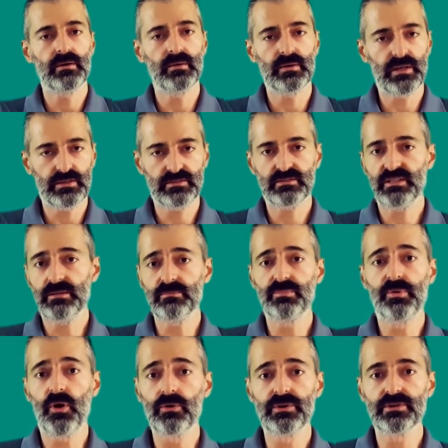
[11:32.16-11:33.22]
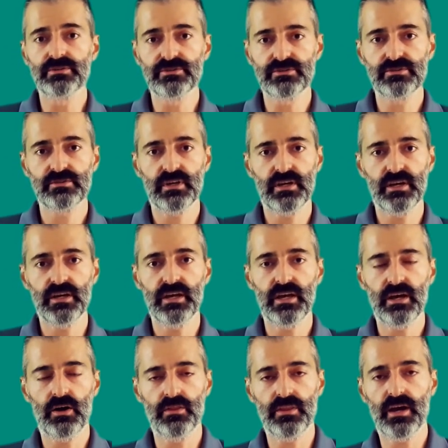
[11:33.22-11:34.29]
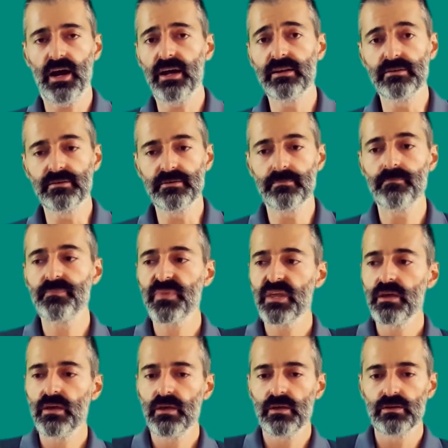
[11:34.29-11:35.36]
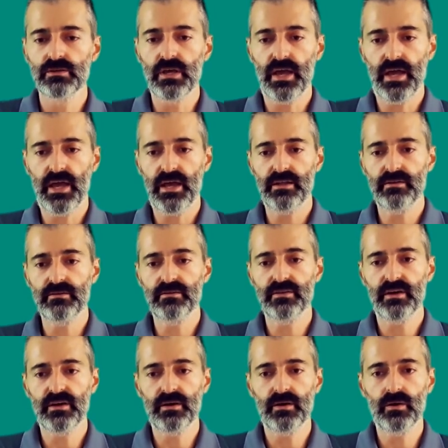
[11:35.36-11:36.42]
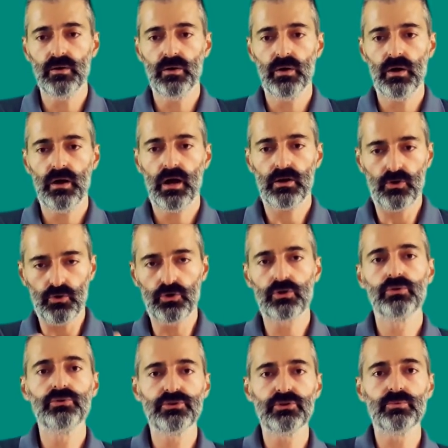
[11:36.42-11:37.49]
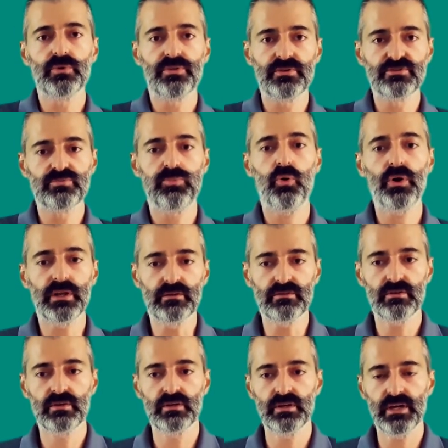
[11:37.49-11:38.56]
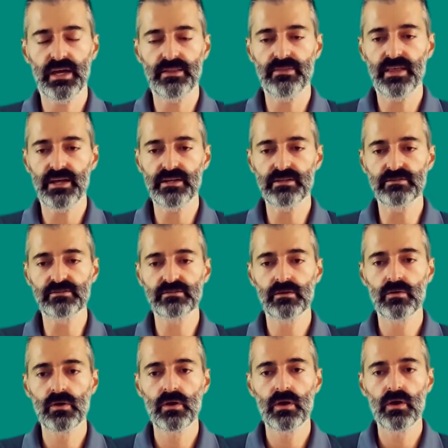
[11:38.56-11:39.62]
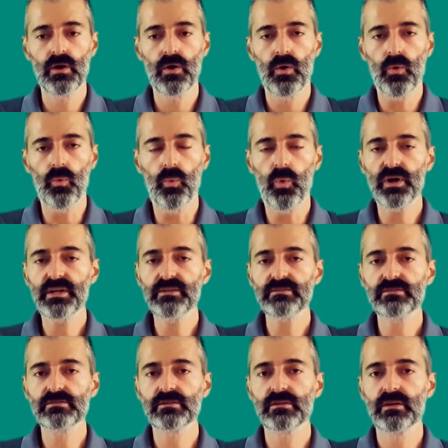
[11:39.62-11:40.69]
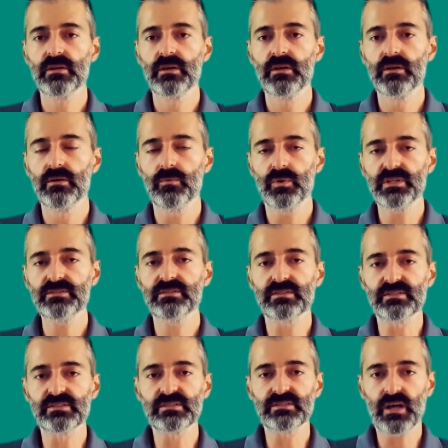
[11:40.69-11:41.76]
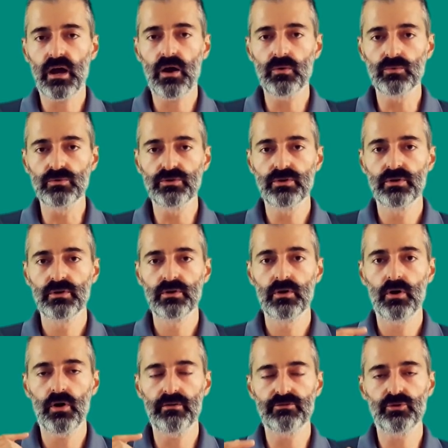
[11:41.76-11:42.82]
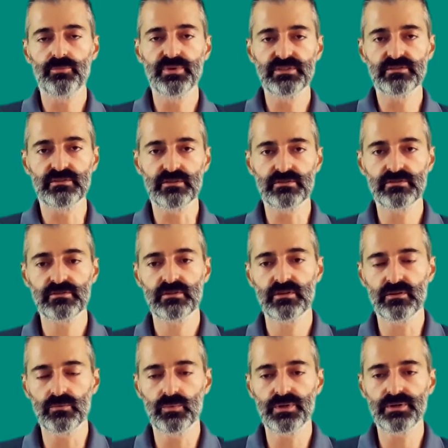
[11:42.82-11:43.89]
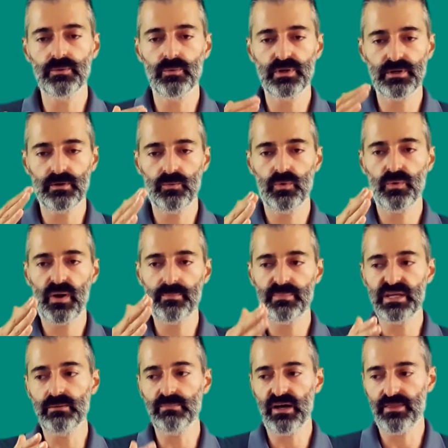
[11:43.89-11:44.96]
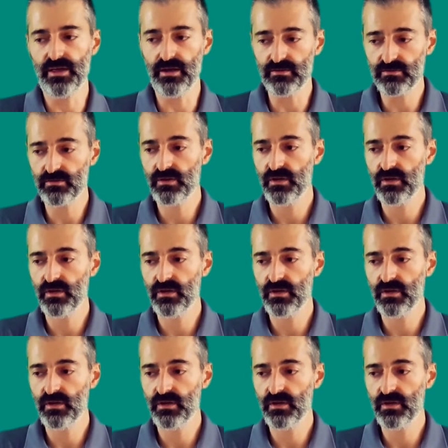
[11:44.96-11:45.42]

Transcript: esteemed brokers on the island. And I concluded with this point, and that is, what is the sound of your business? And what do I mean by that?